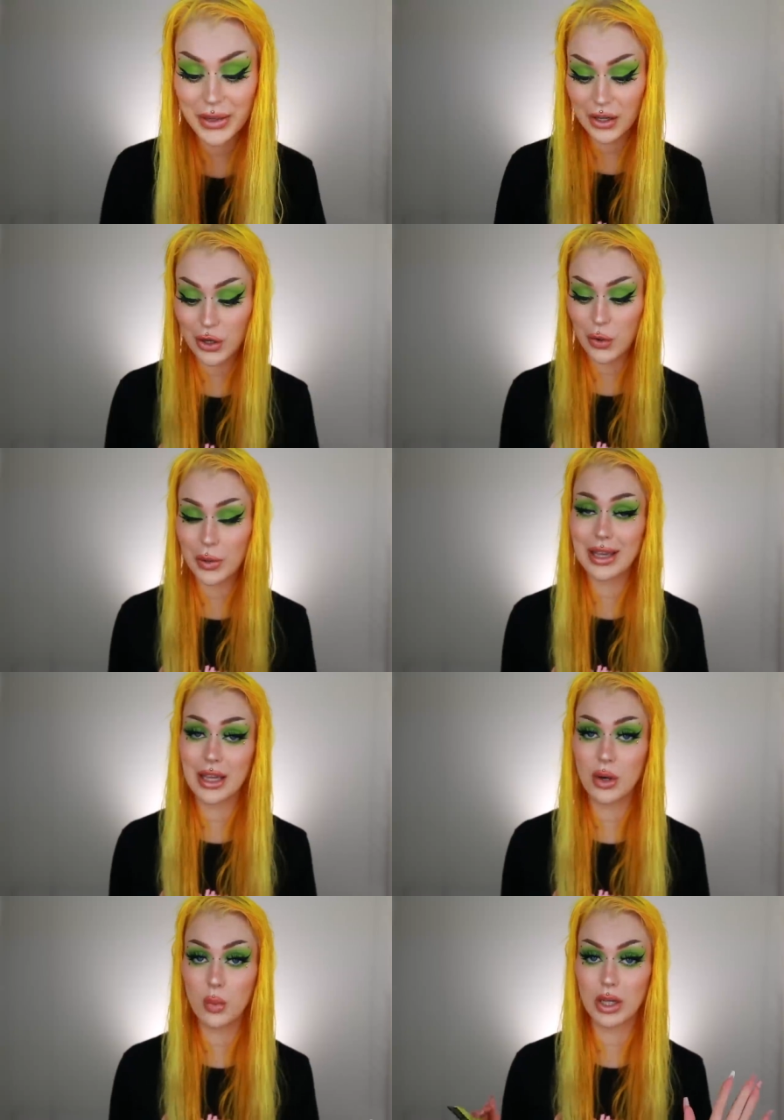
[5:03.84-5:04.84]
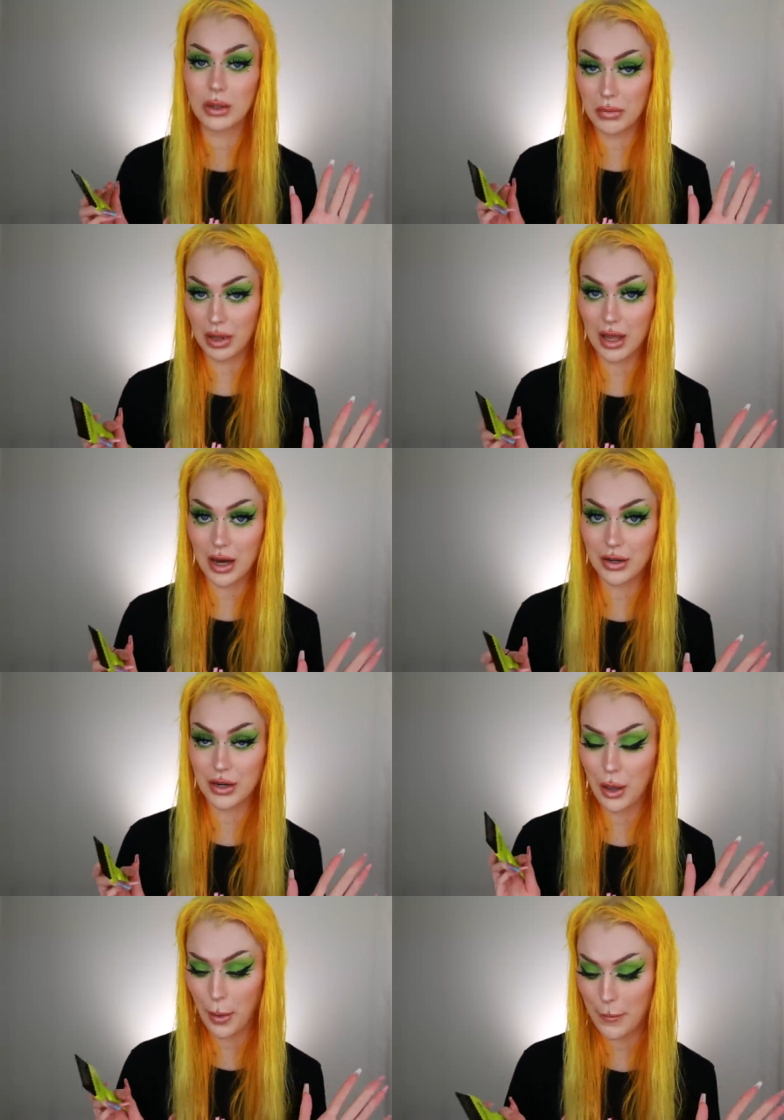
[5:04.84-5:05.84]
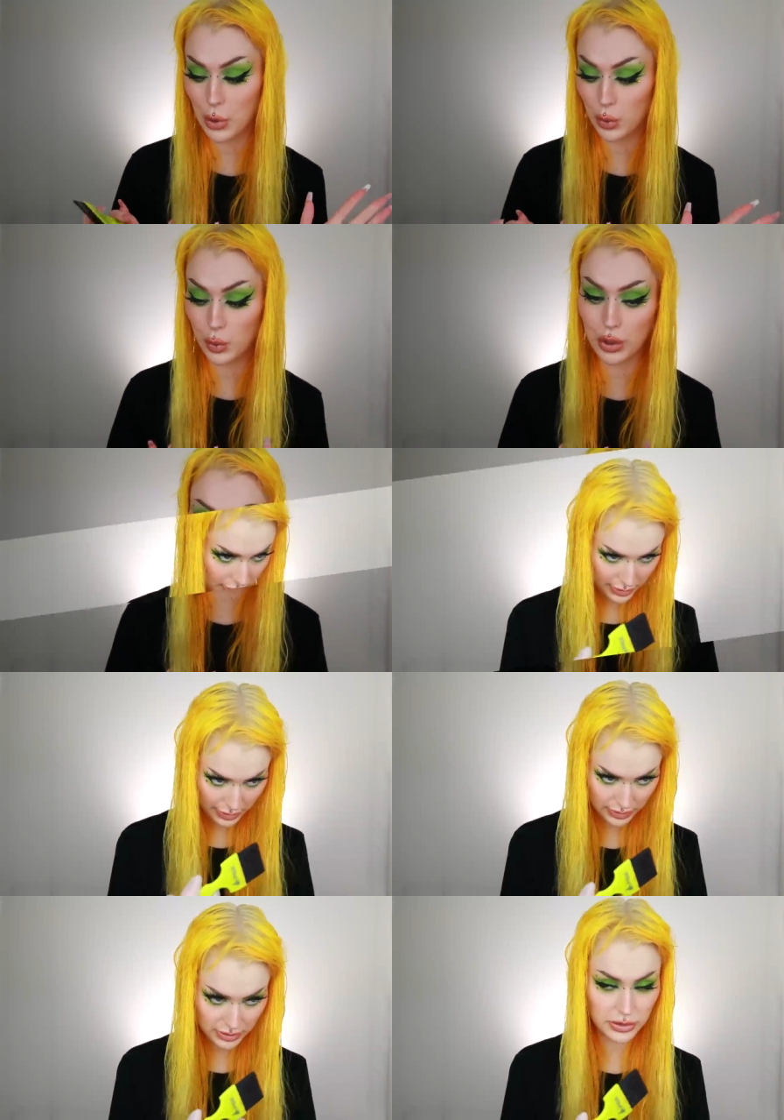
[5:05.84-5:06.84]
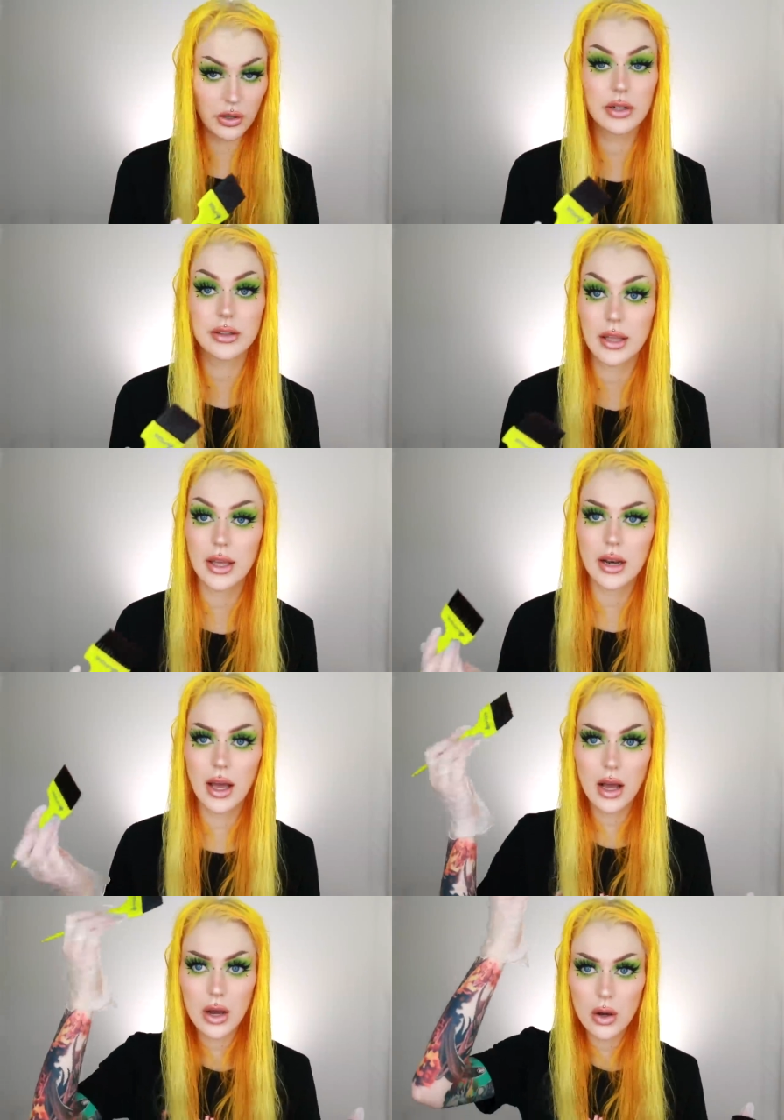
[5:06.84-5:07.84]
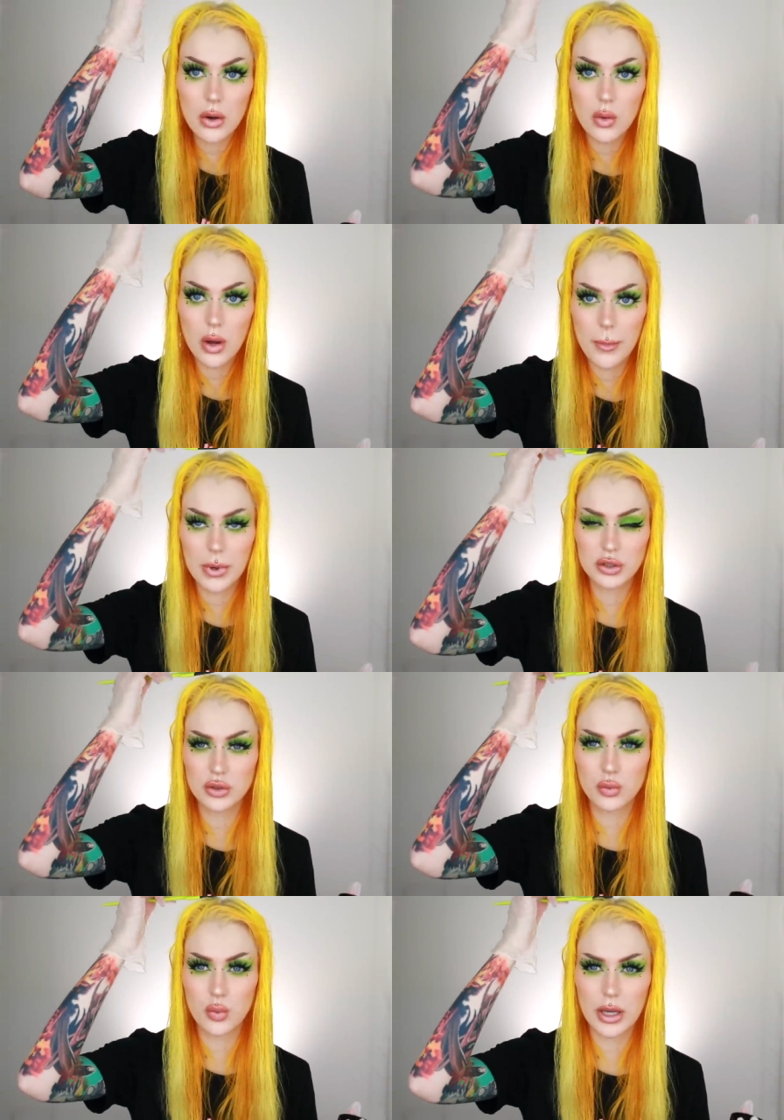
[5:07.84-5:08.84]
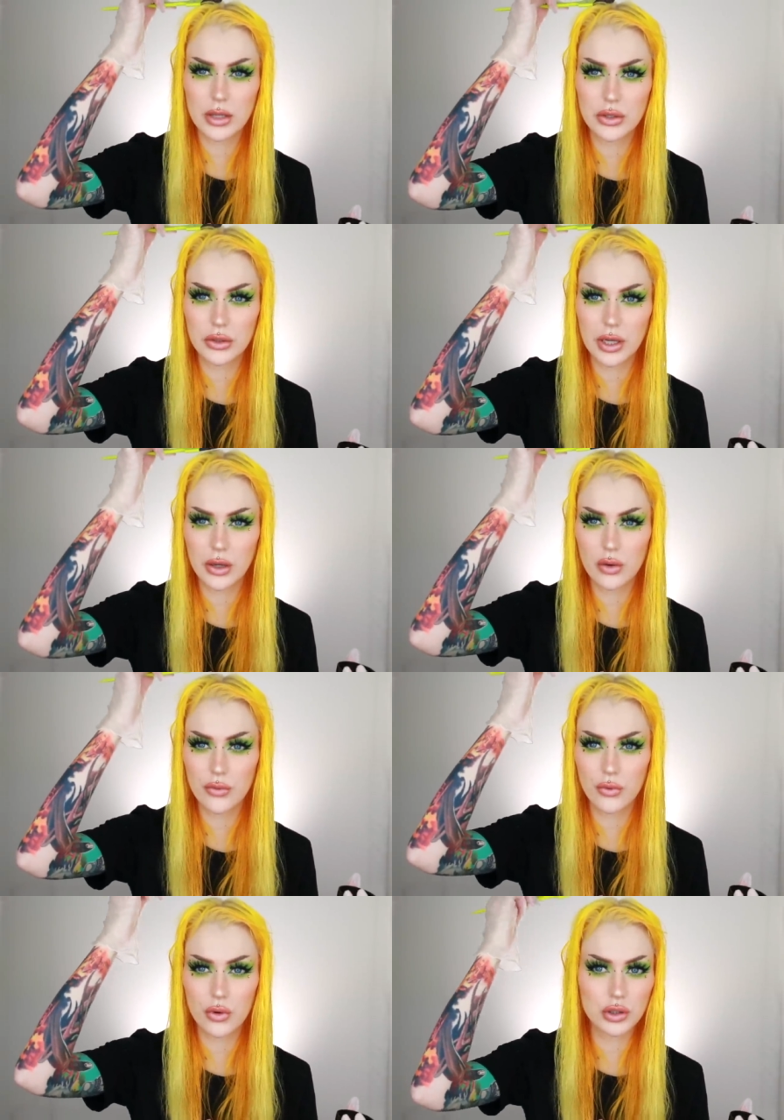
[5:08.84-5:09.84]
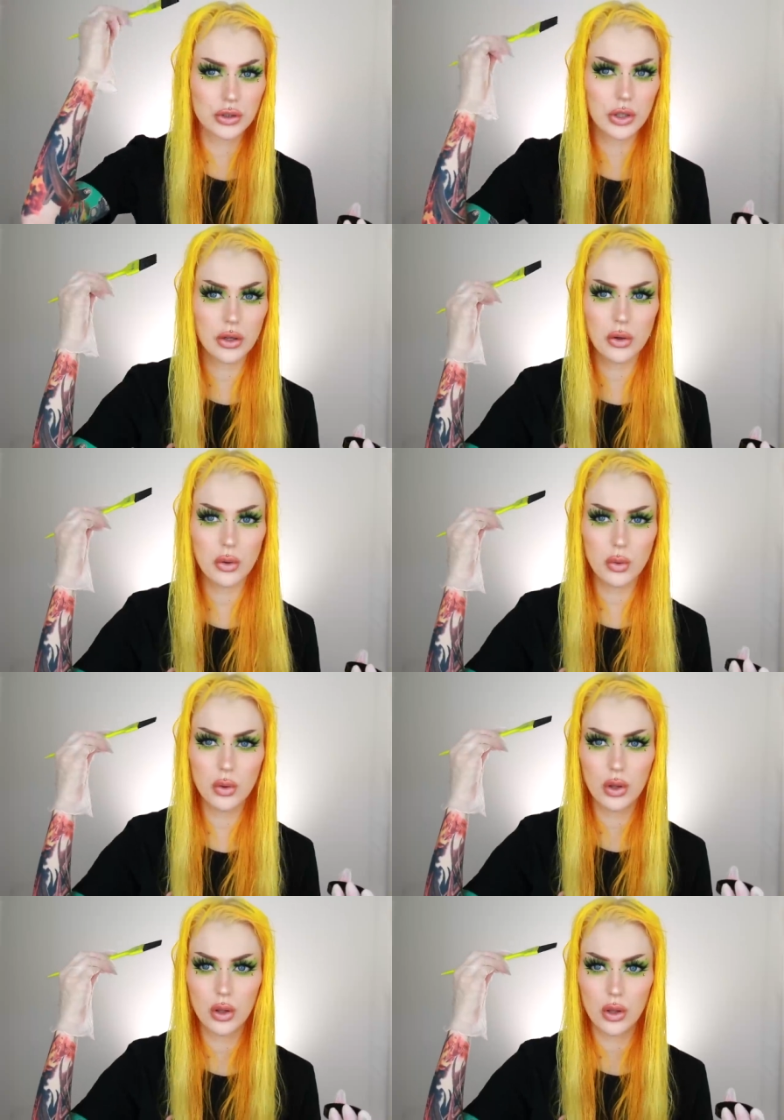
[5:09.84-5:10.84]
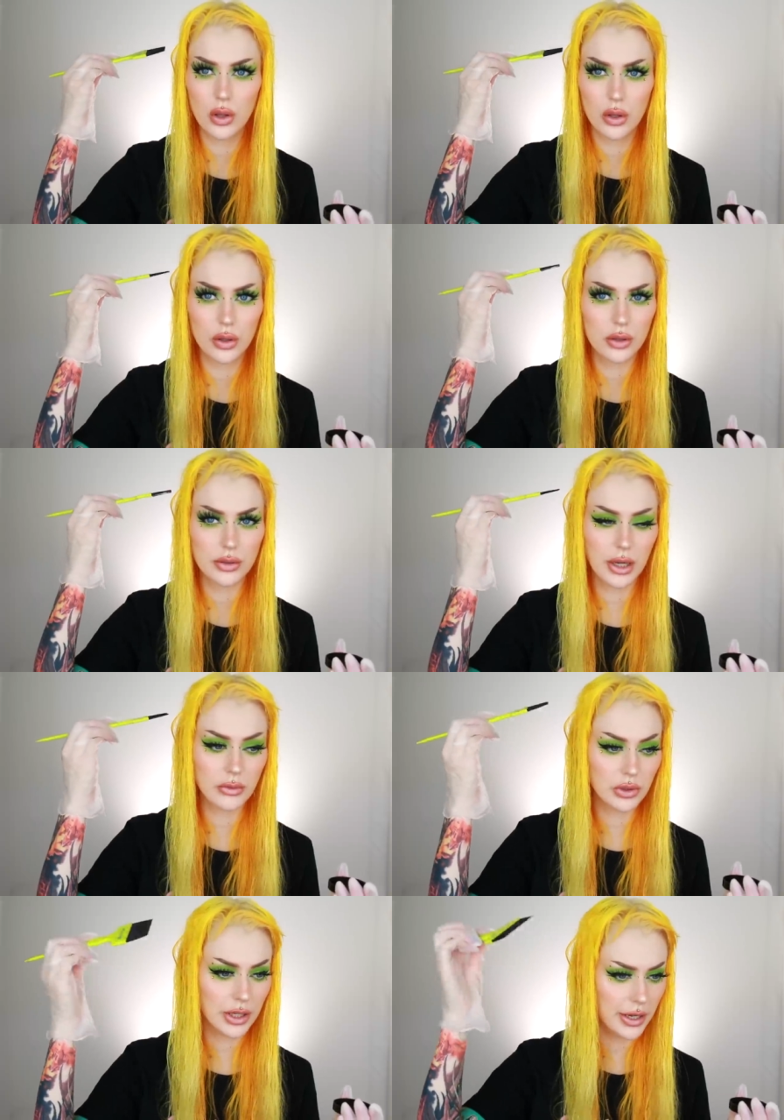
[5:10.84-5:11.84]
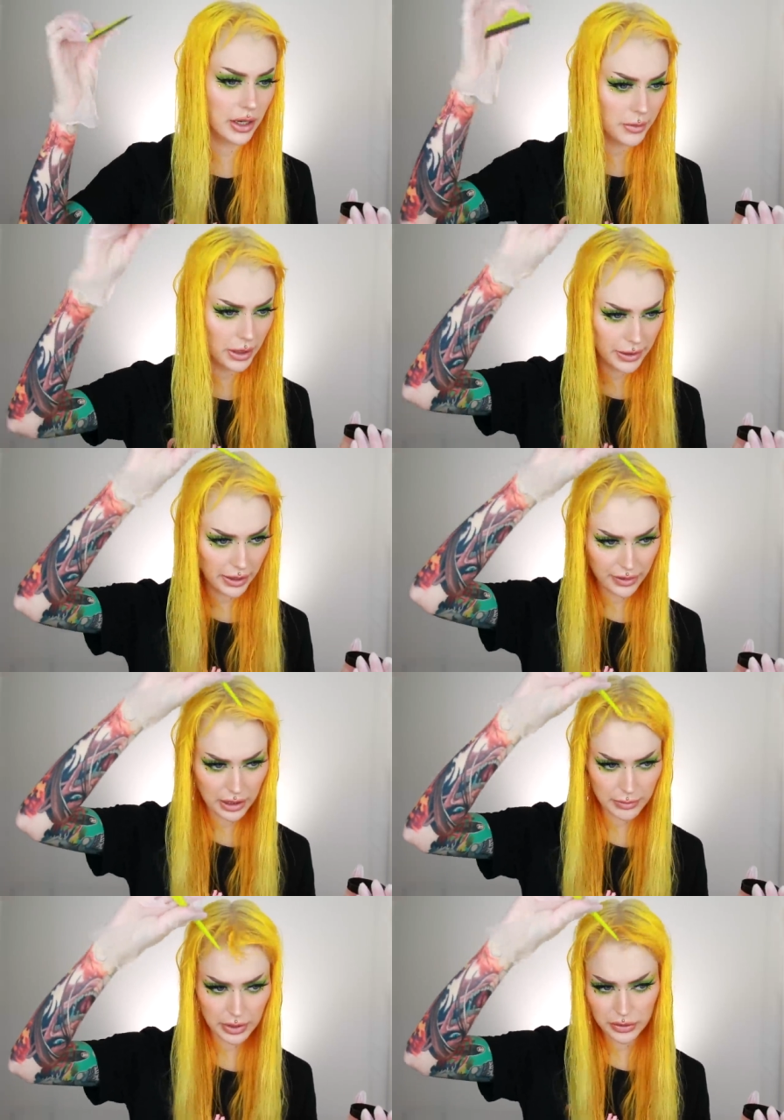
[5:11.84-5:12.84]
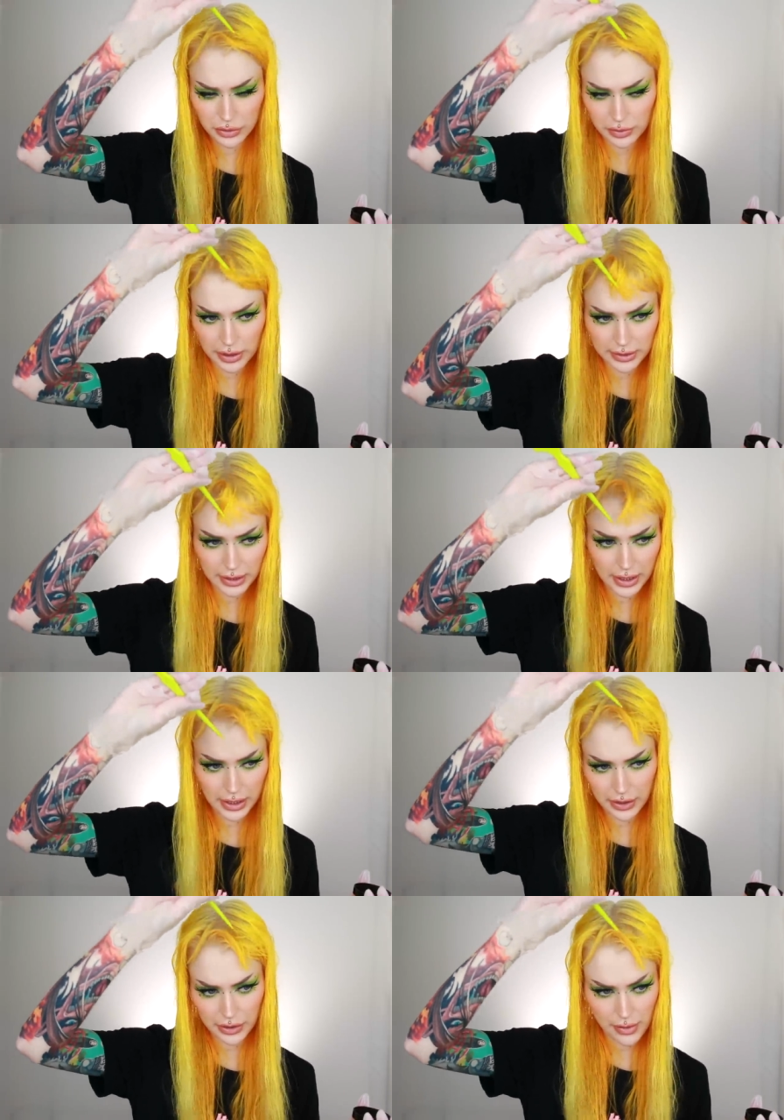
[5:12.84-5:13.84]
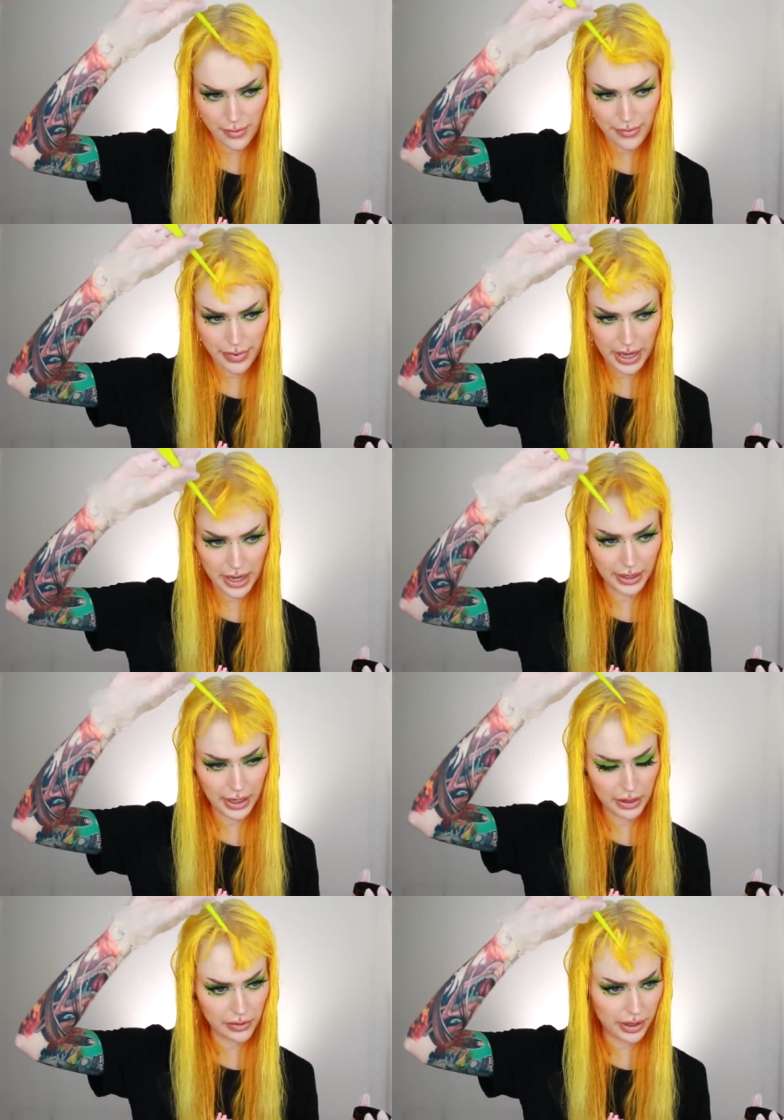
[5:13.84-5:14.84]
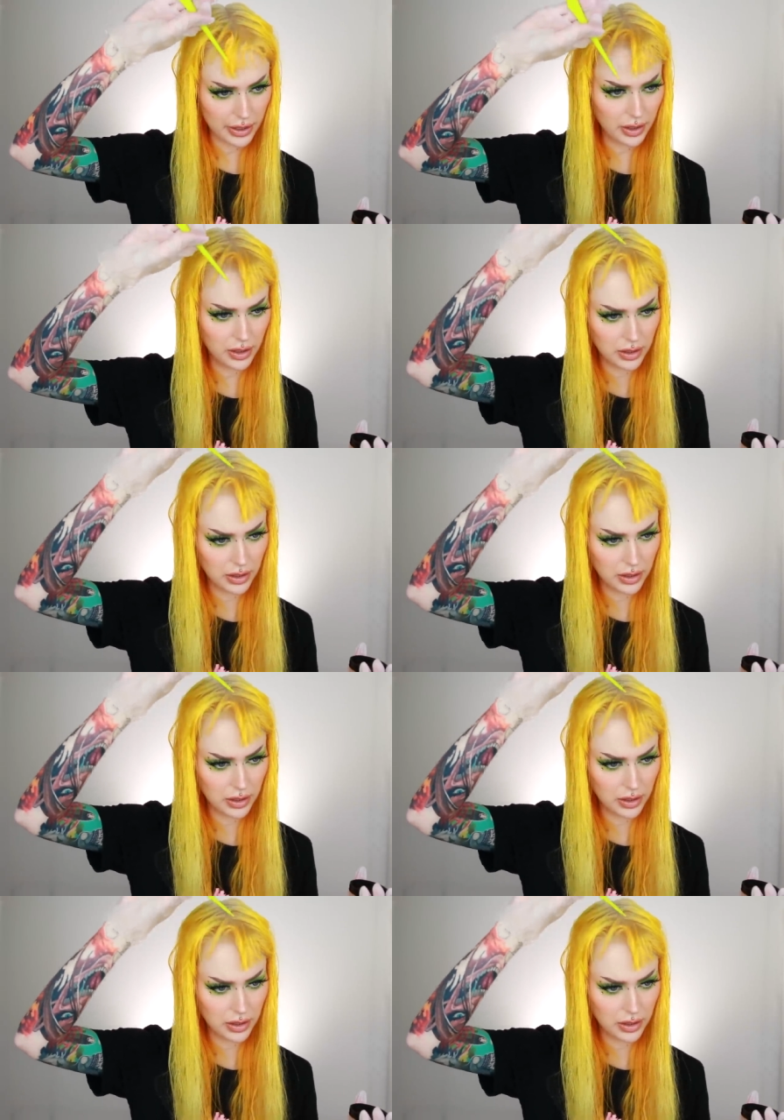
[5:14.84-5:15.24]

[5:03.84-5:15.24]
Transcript: gonna go in with Blood Moon. Let's start then. How much red should I go for? Should I go down here maybe? I think I'm gonna do the entire bang area.